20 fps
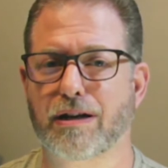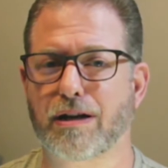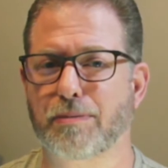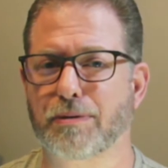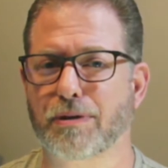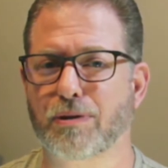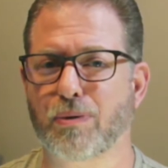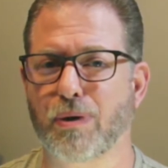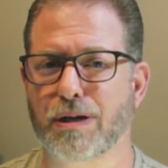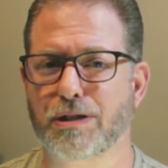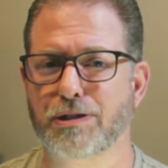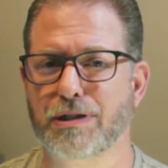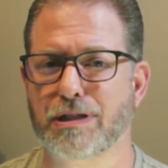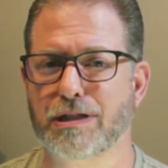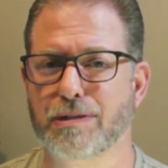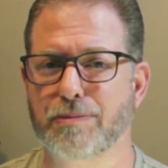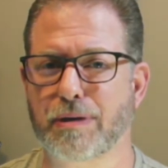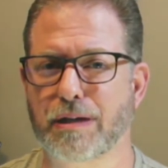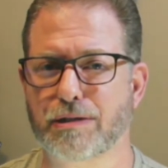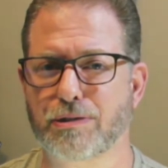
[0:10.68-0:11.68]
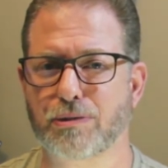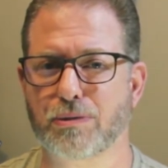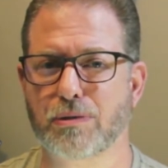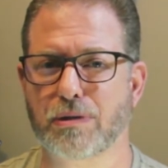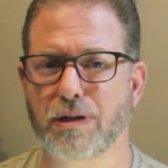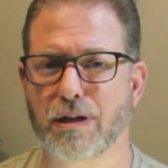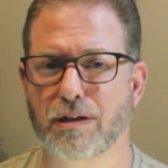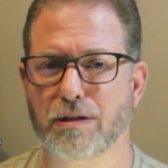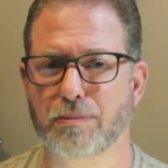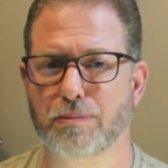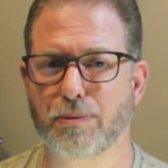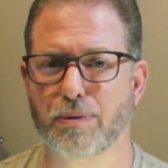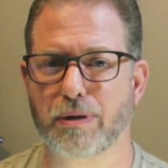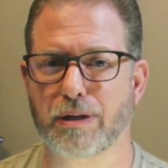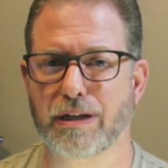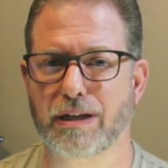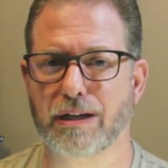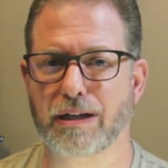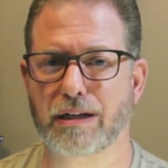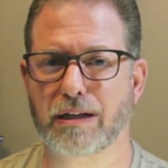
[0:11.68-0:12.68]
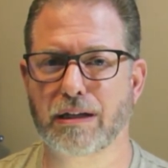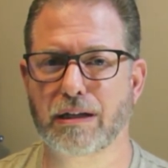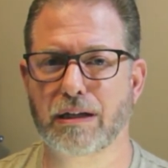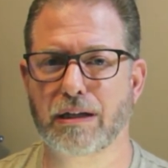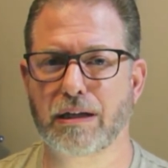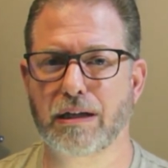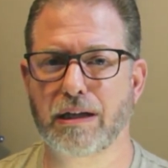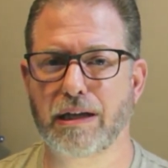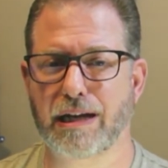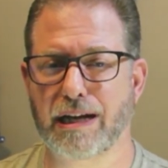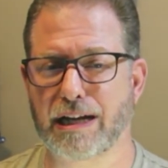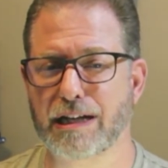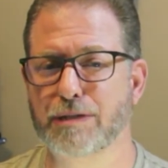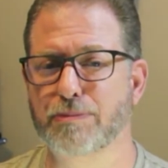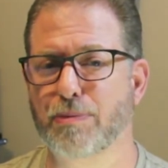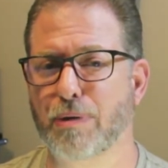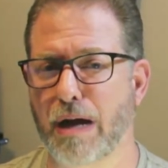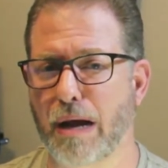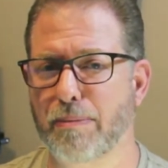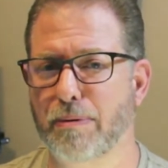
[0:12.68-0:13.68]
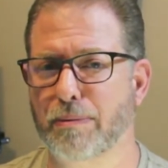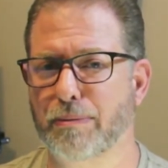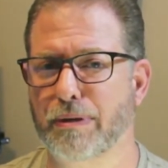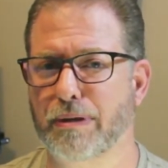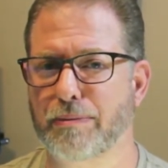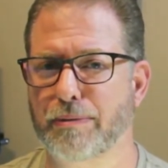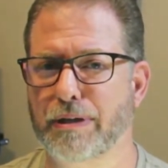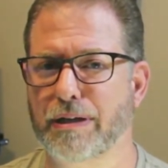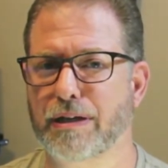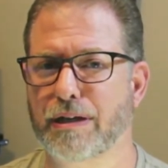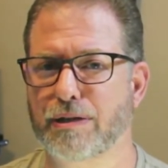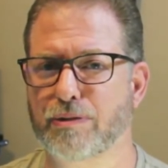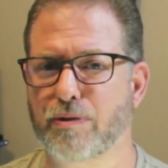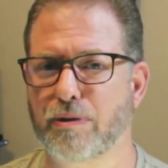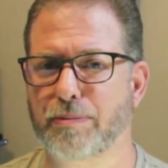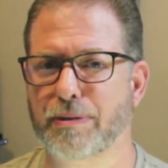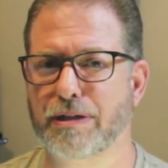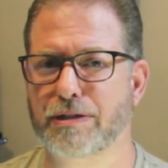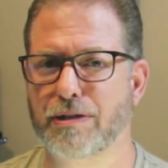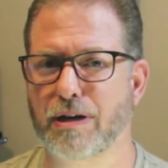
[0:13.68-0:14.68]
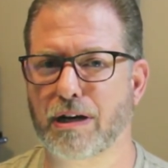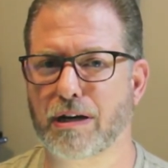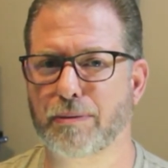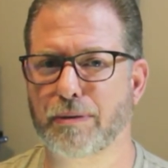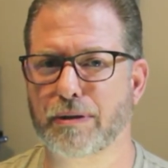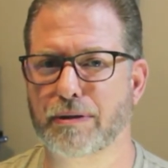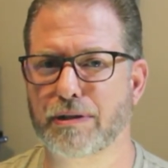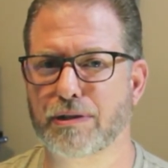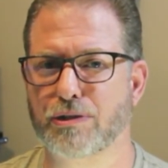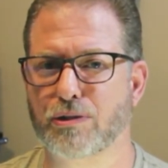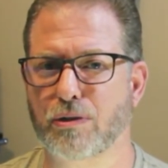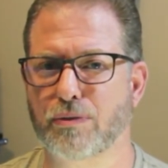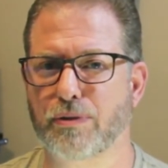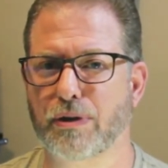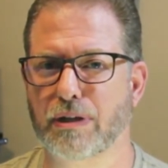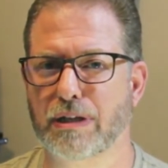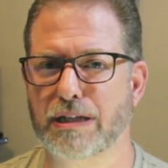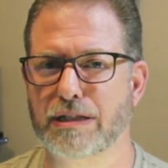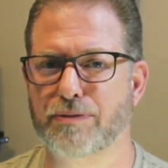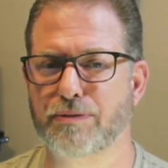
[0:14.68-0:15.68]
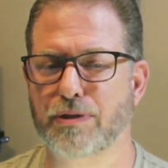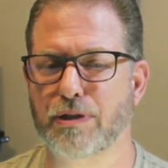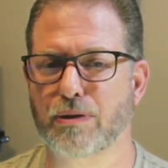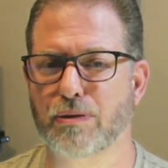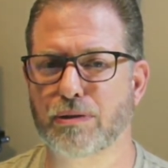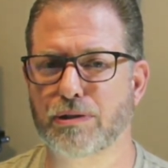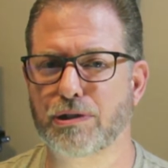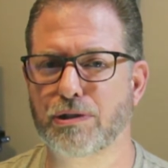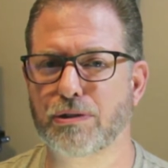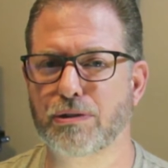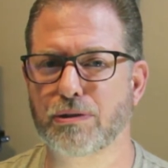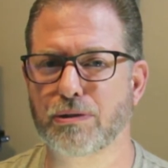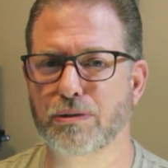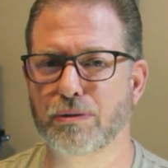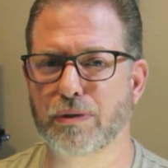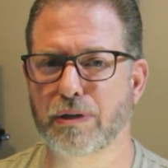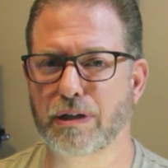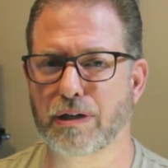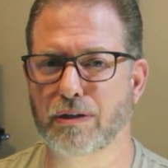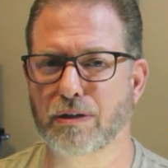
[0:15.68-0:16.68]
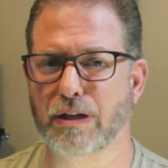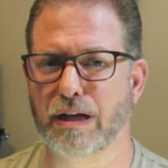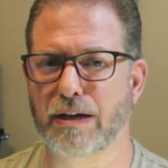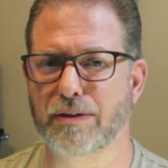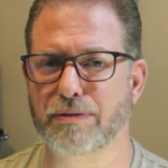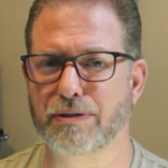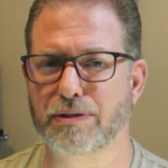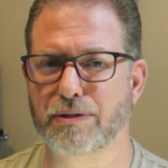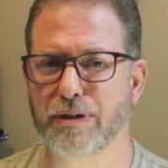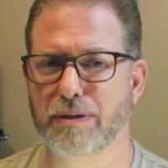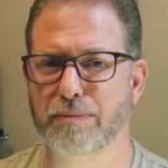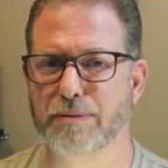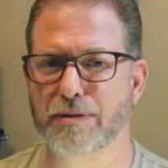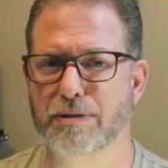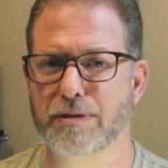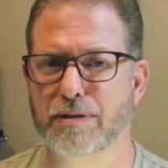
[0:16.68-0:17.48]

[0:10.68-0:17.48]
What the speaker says: questions about dual color printing, and it's probably because we've been talking about the Sovol SV02 in our live stream.